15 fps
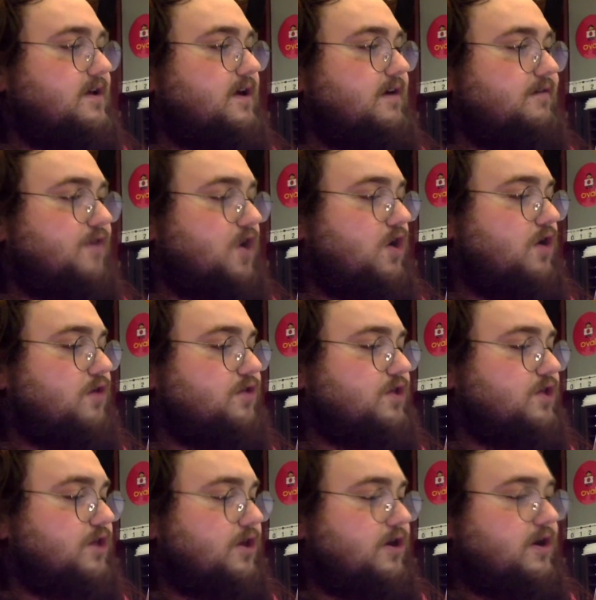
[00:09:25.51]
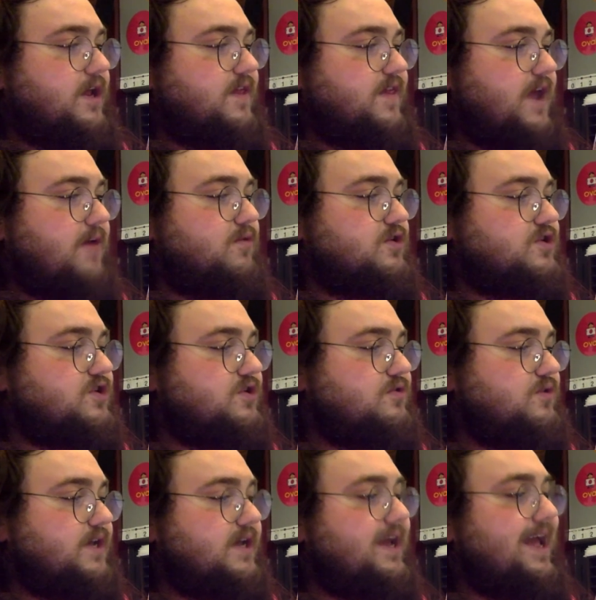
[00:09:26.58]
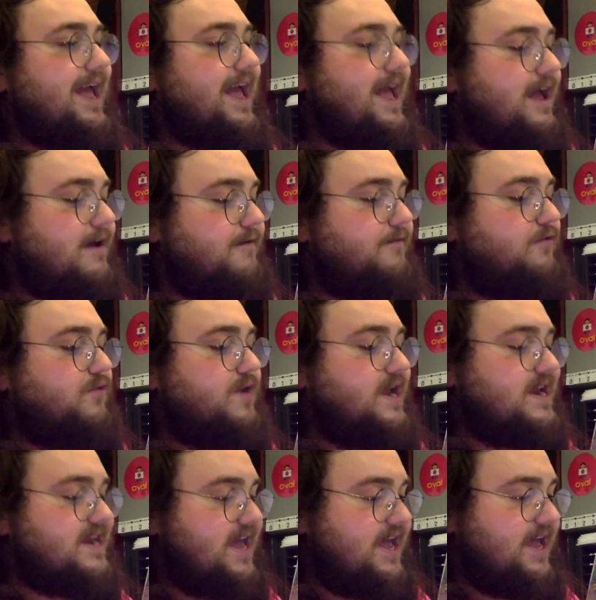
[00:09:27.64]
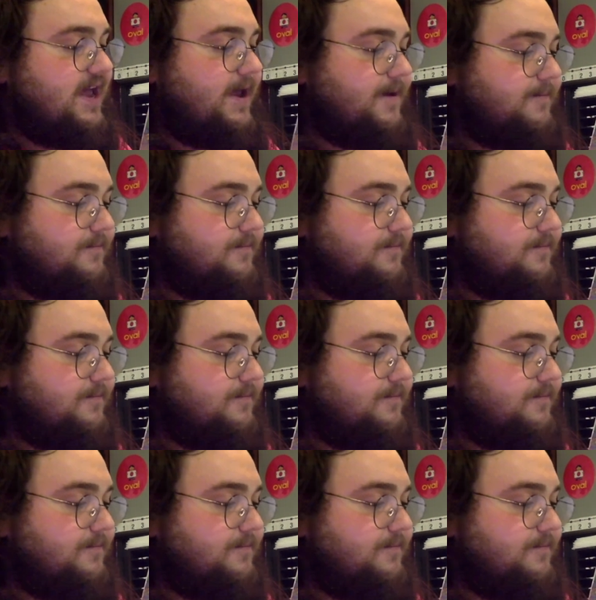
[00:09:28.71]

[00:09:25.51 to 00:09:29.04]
of all the learning they were doing every day.